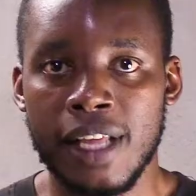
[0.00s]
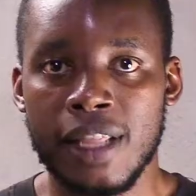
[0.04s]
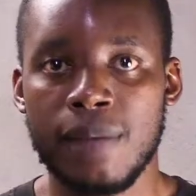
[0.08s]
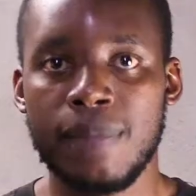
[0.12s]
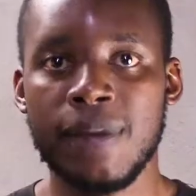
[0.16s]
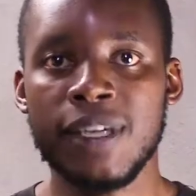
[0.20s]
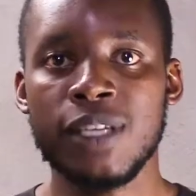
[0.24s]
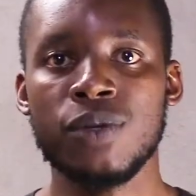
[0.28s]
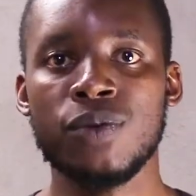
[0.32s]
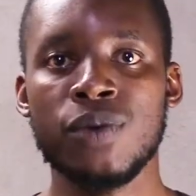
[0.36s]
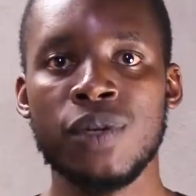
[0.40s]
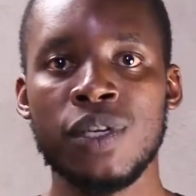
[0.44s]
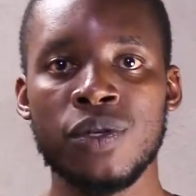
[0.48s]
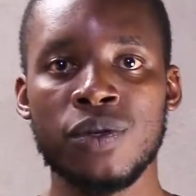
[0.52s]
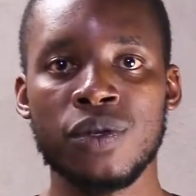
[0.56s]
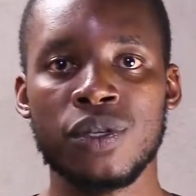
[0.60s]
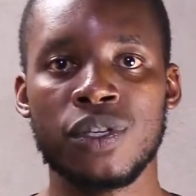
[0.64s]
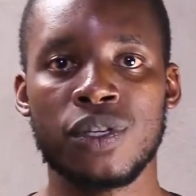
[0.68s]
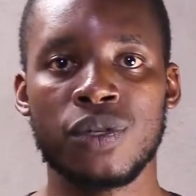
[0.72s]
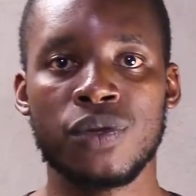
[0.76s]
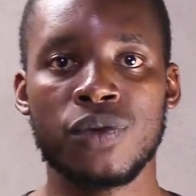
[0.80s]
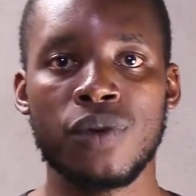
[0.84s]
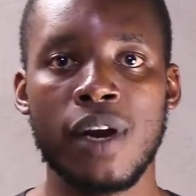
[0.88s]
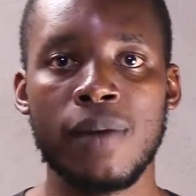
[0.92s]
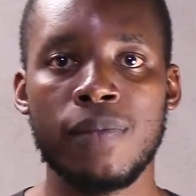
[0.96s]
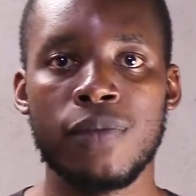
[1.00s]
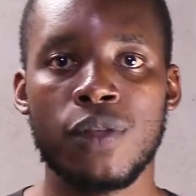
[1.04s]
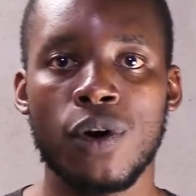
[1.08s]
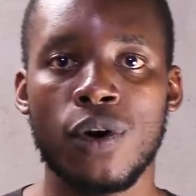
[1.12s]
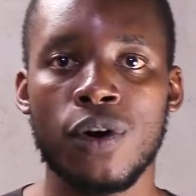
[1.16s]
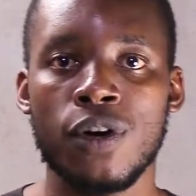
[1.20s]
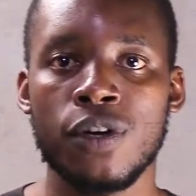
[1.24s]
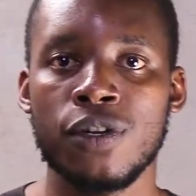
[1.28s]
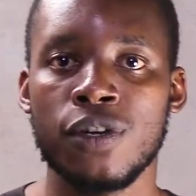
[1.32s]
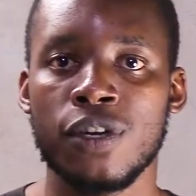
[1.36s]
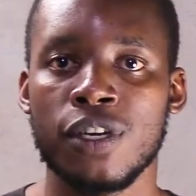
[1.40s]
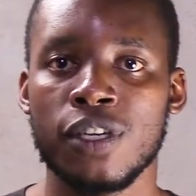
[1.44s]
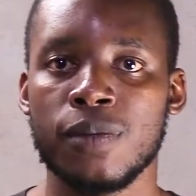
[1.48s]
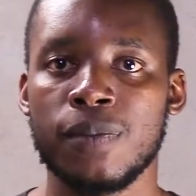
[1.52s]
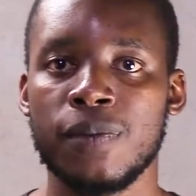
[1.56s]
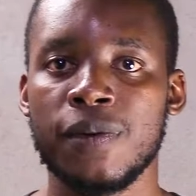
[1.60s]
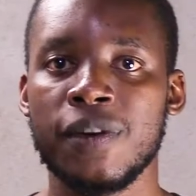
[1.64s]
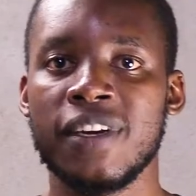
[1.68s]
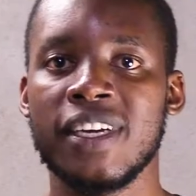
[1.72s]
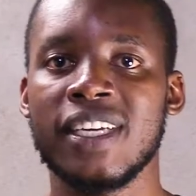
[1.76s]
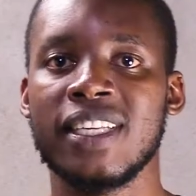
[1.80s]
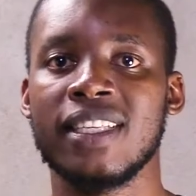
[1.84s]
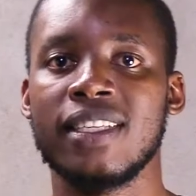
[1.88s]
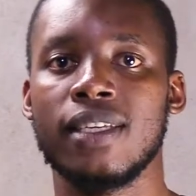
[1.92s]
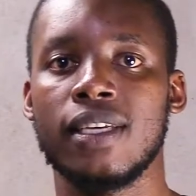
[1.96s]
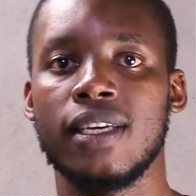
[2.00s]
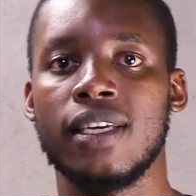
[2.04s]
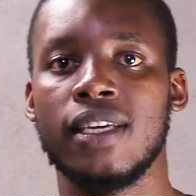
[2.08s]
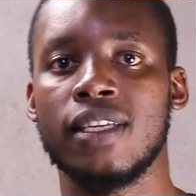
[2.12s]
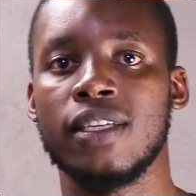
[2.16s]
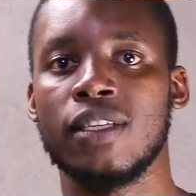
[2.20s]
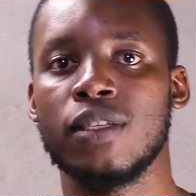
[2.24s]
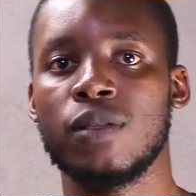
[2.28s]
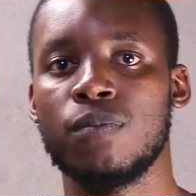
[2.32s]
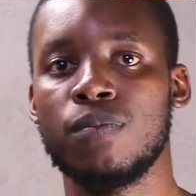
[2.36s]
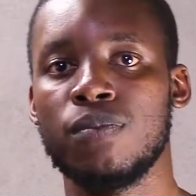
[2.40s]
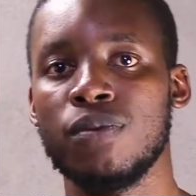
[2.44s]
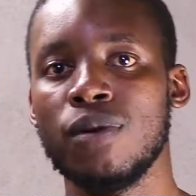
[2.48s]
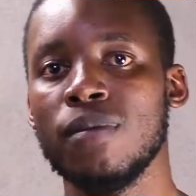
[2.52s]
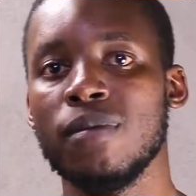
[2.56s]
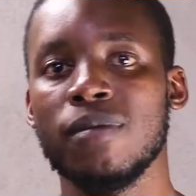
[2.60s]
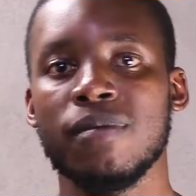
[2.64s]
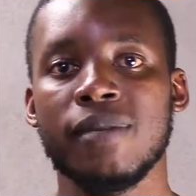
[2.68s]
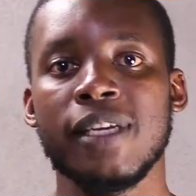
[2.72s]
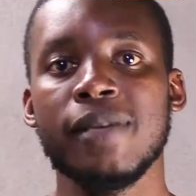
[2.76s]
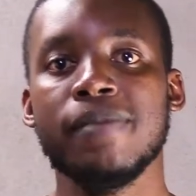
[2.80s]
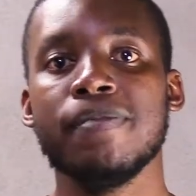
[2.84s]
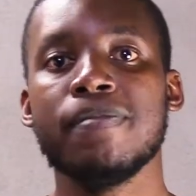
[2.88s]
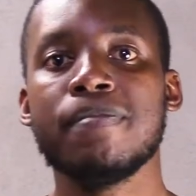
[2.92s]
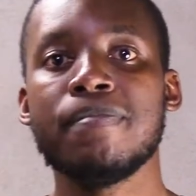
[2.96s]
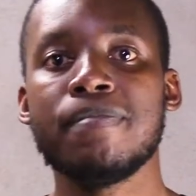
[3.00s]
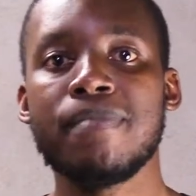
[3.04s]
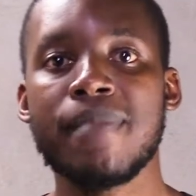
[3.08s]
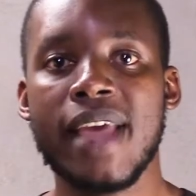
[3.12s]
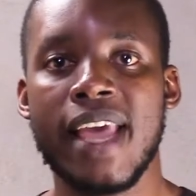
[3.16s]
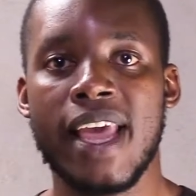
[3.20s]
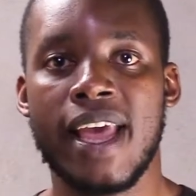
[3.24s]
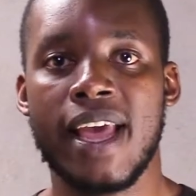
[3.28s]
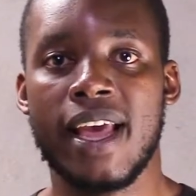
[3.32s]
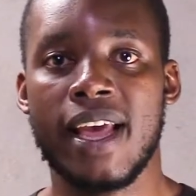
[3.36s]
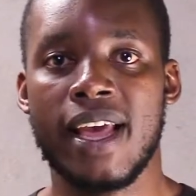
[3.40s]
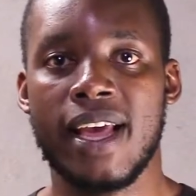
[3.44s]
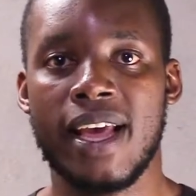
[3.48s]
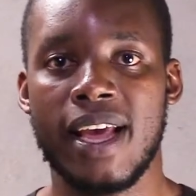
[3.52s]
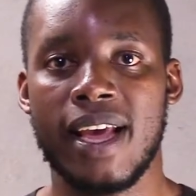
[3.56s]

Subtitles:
The best way to describe the audio experience is probably meh.